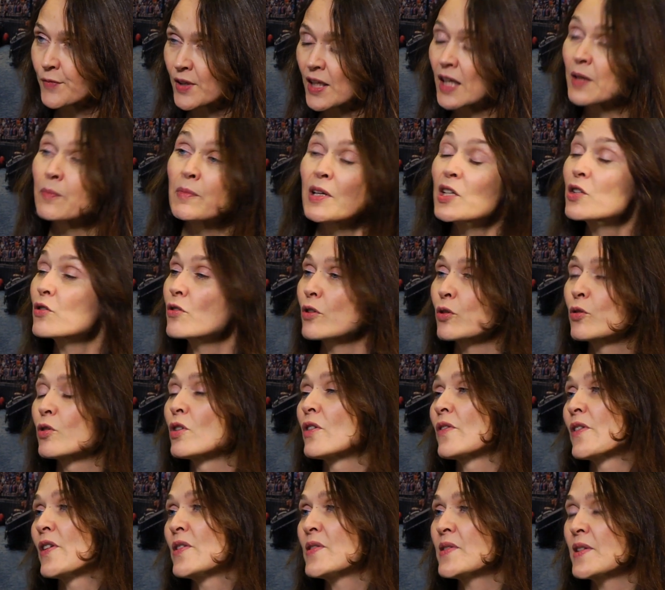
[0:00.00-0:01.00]
and measuring
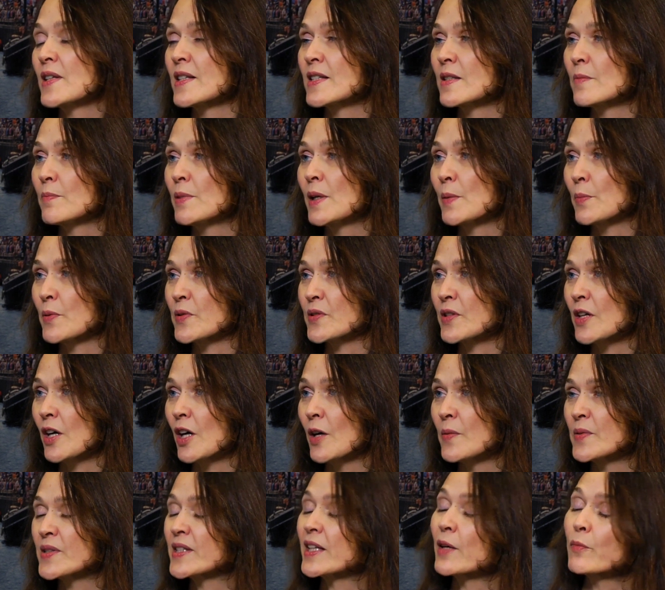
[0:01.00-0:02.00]
all of those things in people's homes.